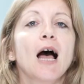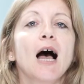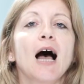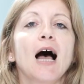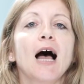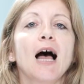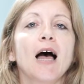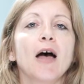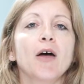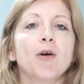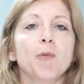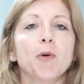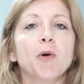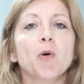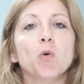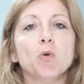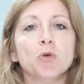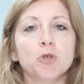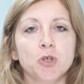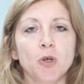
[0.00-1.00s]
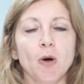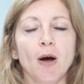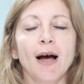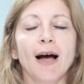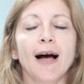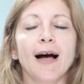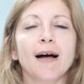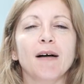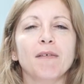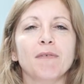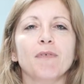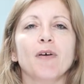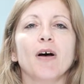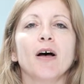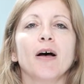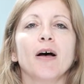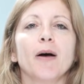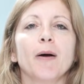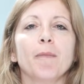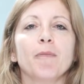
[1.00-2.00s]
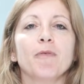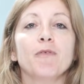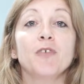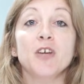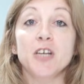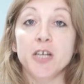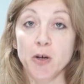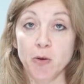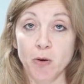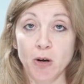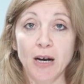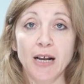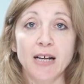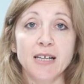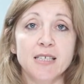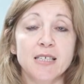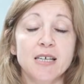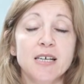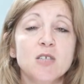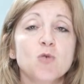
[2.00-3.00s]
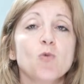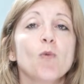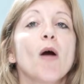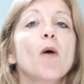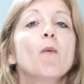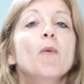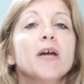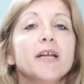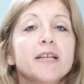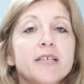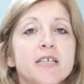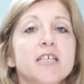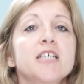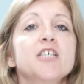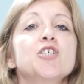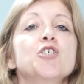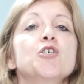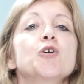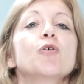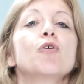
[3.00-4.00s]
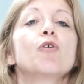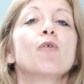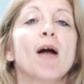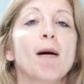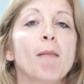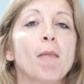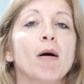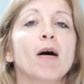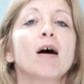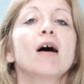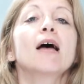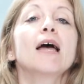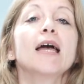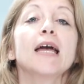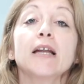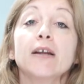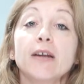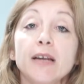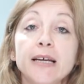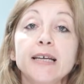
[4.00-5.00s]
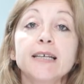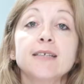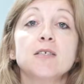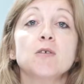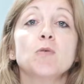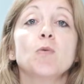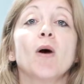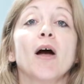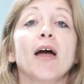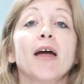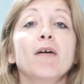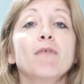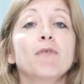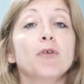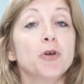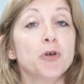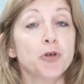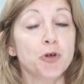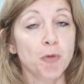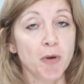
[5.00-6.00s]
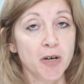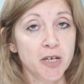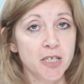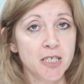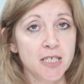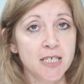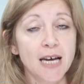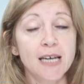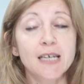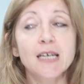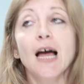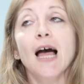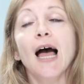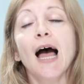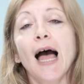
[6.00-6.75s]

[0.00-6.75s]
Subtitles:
and we also have video classes where we teach you grammar in an easy way for you to understand,